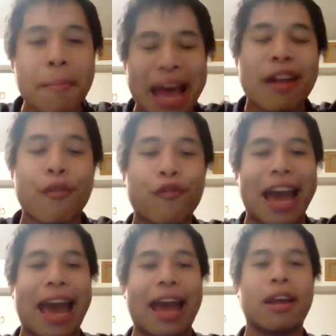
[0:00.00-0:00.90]
Met
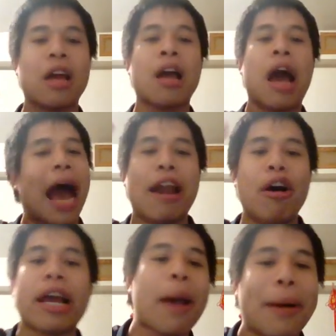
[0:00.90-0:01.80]
fan. I
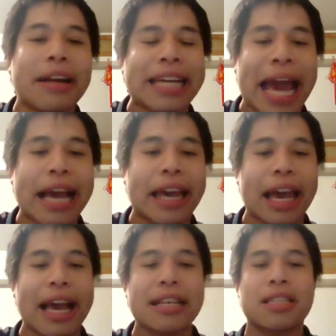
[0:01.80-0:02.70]
don't care about the
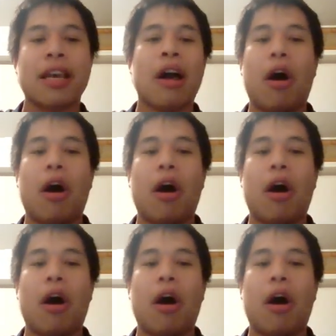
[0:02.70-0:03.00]
Yankees.